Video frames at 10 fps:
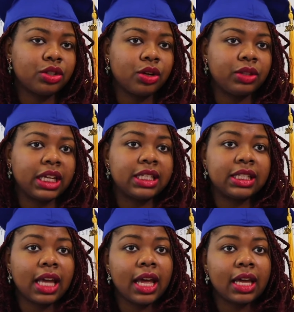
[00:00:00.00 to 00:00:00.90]
So they
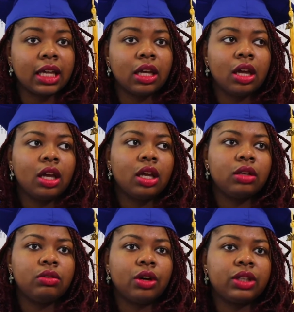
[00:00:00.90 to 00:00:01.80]
said,
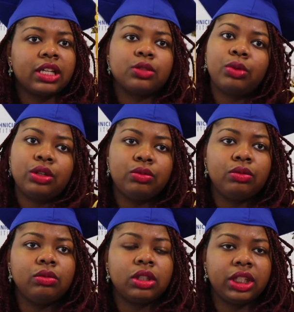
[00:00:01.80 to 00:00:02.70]
that's where
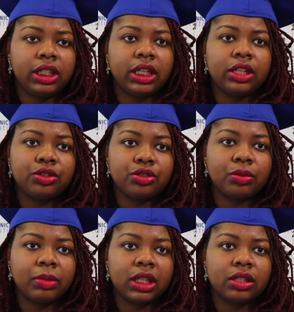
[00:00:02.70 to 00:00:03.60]
you clean the
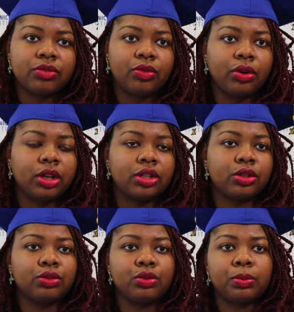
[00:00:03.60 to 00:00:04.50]
instruments for
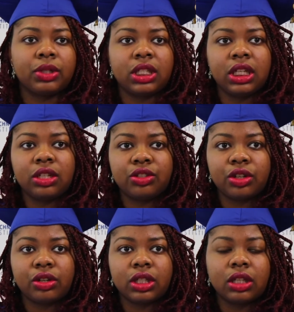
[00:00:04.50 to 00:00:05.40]
surgical
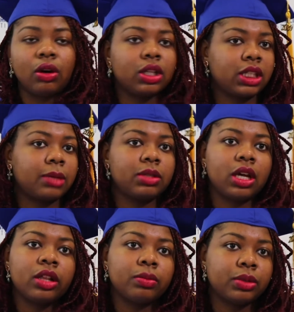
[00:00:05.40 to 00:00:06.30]
procedures and all types of
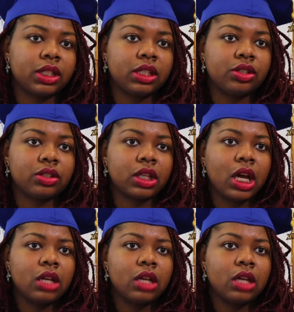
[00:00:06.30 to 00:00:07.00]
other procedures.